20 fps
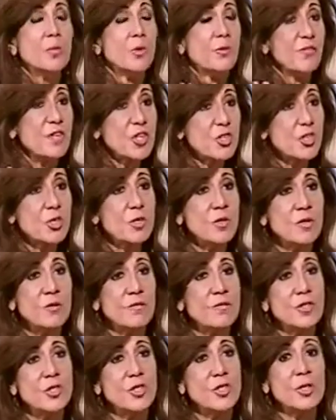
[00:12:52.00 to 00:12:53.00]

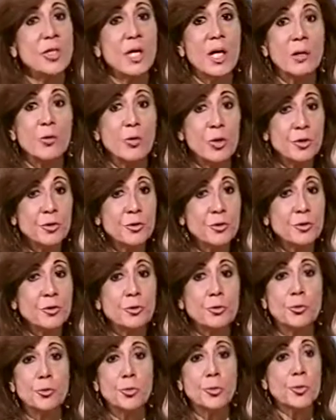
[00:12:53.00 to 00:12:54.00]
Professional vision, I
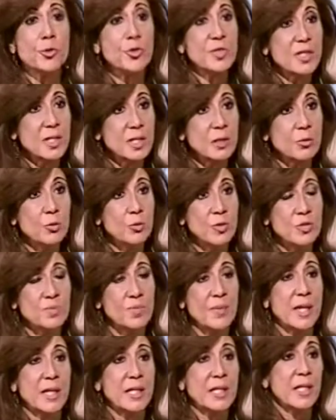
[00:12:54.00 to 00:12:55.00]
wanted to proceed
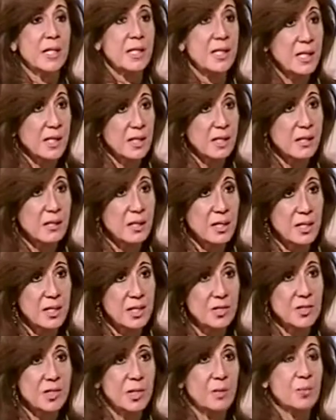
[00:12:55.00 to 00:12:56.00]
with my career
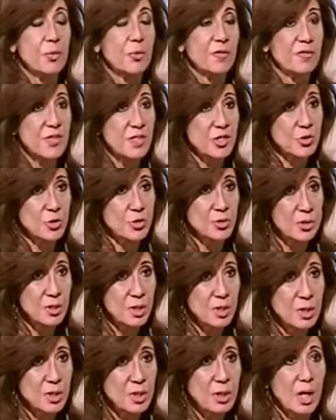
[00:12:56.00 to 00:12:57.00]
as a professor.
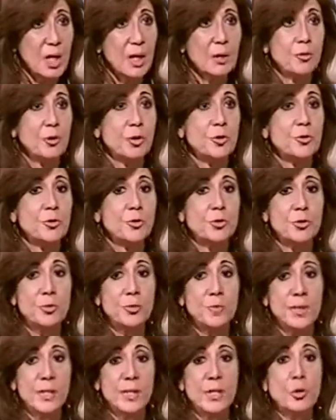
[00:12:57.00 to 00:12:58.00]
I wanted
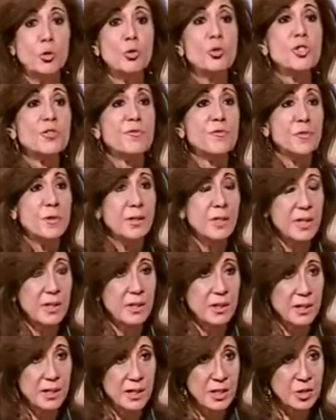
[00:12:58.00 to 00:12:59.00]
to be useful
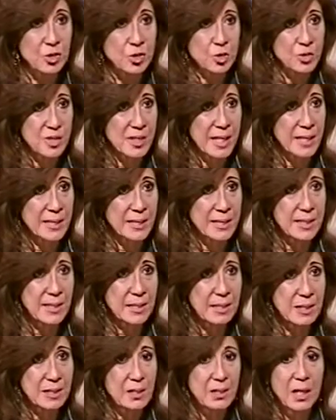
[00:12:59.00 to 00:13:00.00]
in the
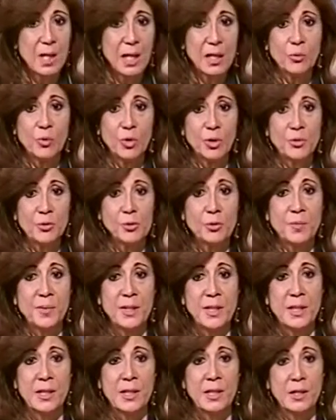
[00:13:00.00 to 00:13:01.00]
society. I want to
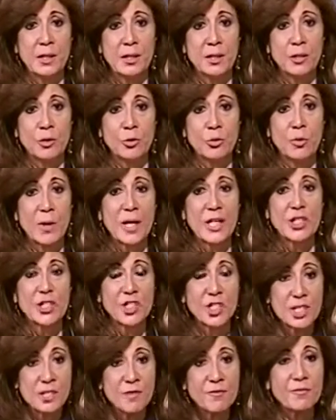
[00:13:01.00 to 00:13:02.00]
be, uh, to
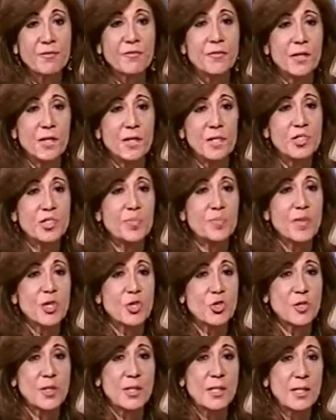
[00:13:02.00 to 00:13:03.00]
achieve
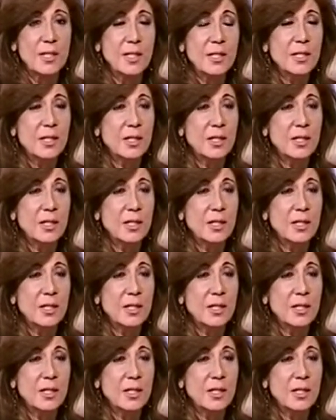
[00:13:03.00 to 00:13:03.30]
special